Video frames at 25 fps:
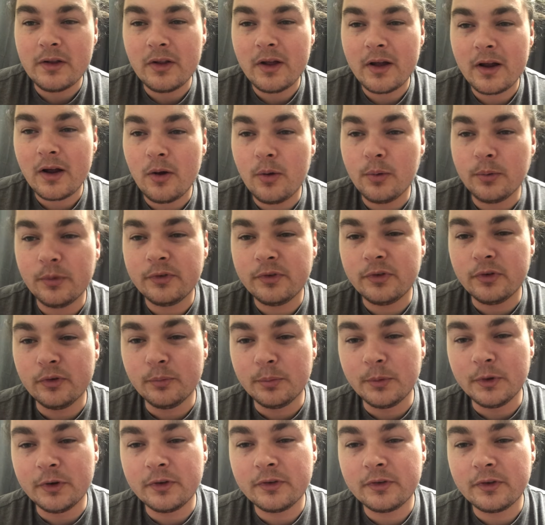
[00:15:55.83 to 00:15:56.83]
Like I was
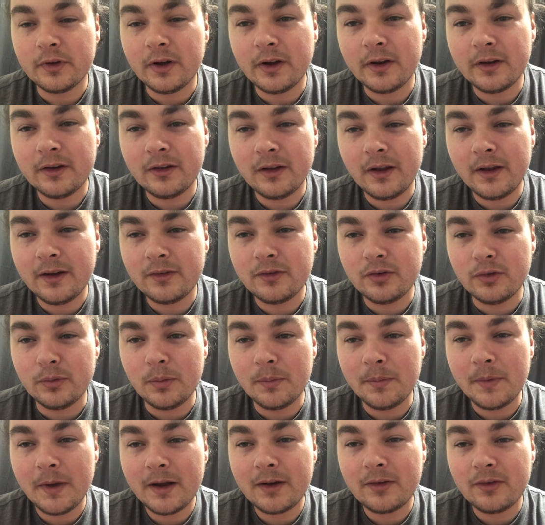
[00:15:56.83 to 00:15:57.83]
super excited, like took
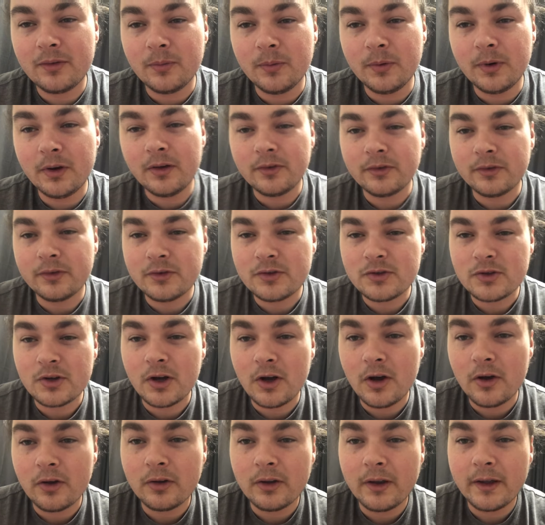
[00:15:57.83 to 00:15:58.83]
me back to when I was a
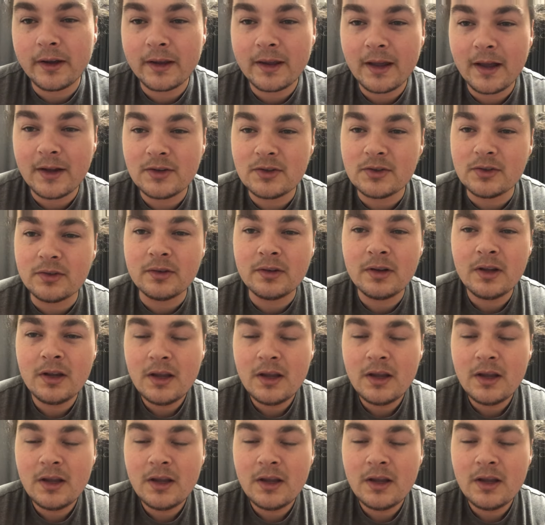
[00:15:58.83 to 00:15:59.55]
child, like catching